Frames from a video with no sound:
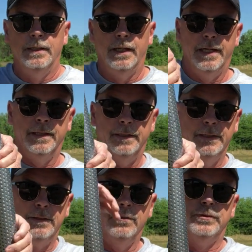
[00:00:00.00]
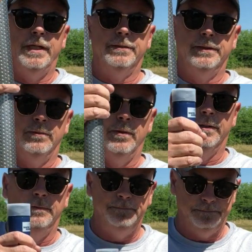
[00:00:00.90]
and it goes down in the
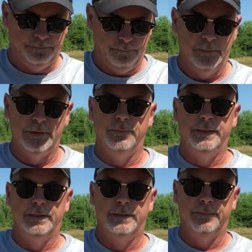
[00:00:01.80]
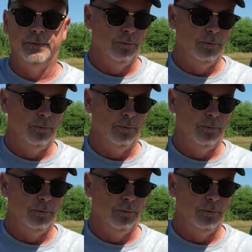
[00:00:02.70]
well. This will be the tip of your